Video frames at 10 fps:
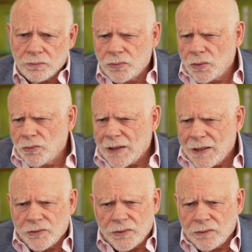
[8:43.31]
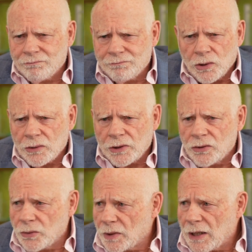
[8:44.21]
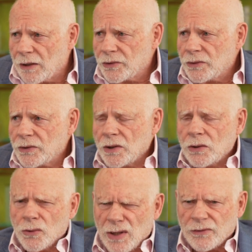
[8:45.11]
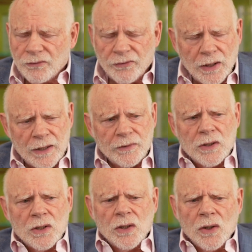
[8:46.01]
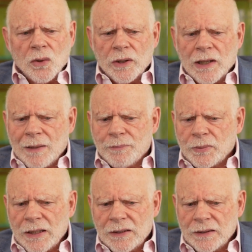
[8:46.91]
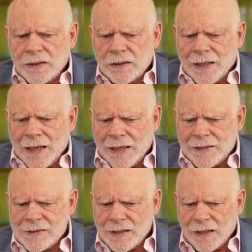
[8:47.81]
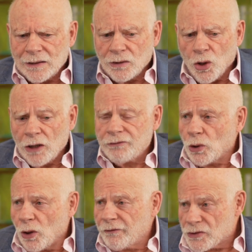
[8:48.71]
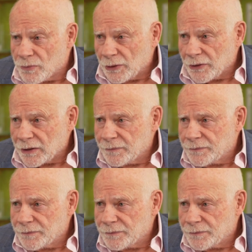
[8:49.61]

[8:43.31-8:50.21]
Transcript: 2000, early 2000, 2005, we operated it as a loft office building.